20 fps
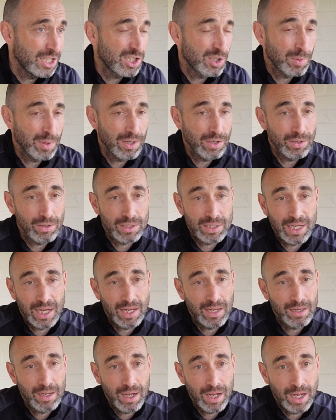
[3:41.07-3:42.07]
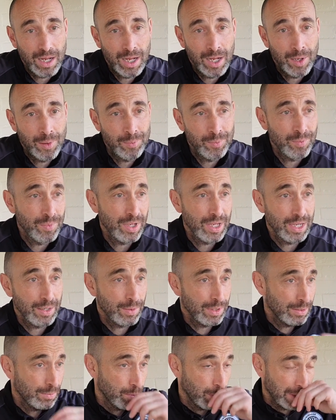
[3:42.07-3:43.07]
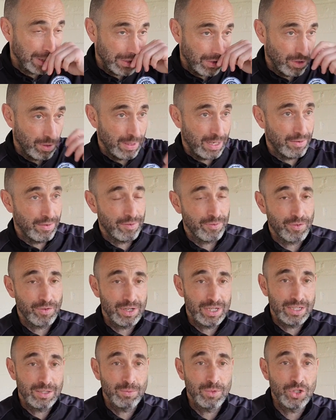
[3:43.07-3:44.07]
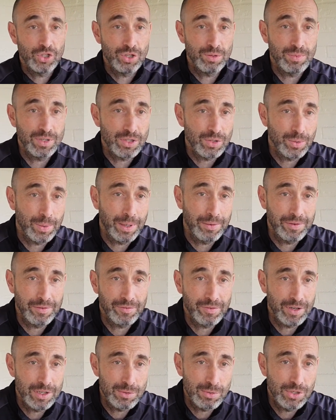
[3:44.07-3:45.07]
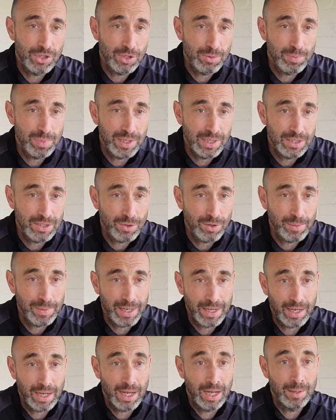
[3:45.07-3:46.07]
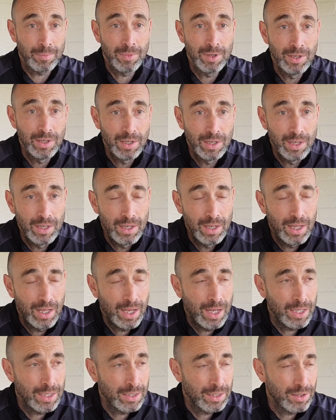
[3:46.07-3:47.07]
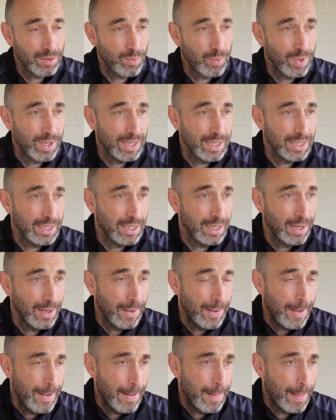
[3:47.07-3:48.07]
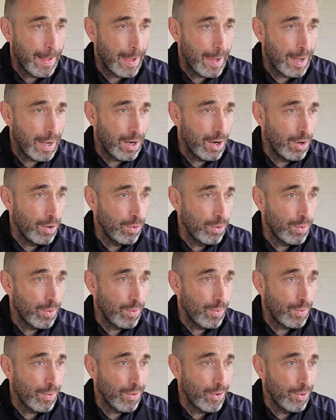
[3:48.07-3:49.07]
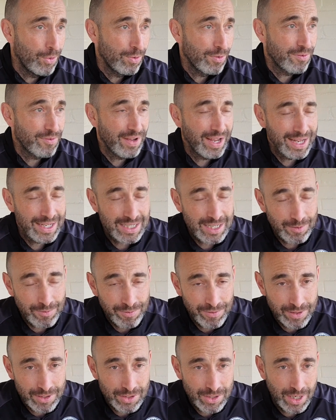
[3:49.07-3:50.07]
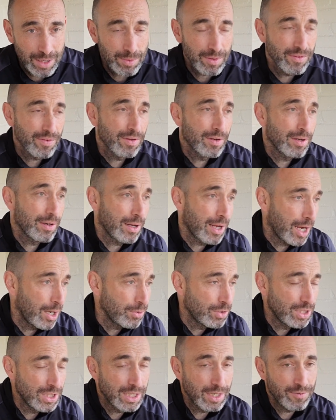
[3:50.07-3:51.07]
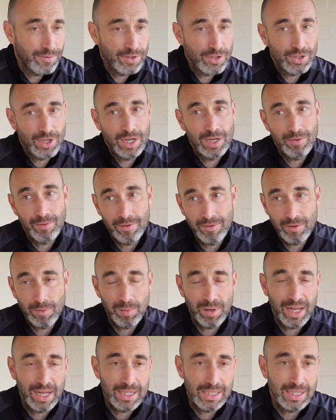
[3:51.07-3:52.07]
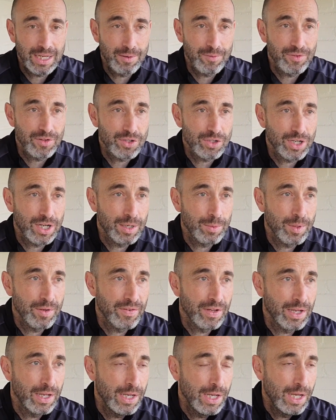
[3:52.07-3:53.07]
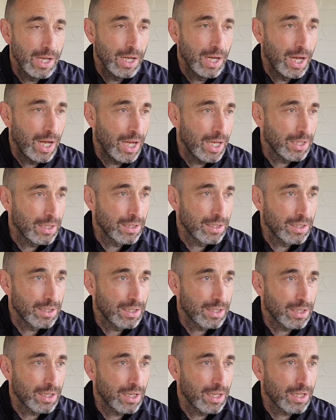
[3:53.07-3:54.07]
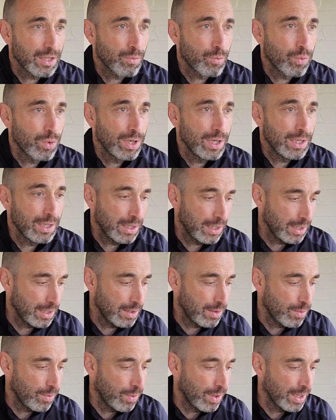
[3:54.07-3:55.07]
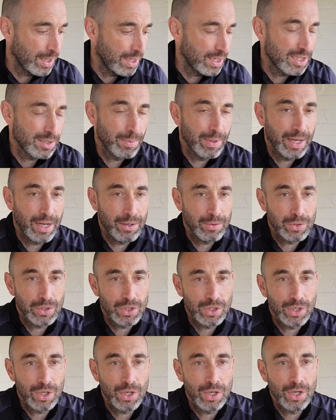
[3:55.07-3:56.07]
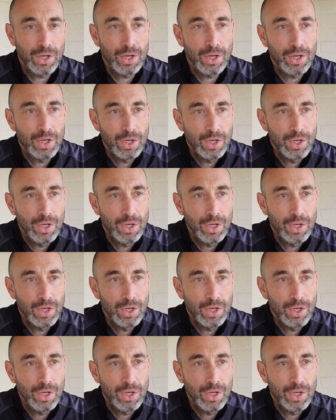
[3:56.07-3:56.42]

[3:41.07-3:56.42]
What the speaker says: be looked at. We talk about referees, and we shouldn't be talking about referees. We should be talking about the game. And all the fans get frustrated with it, the coaches get frustrated with it, the players are getting frustrated with it. And we need to be able to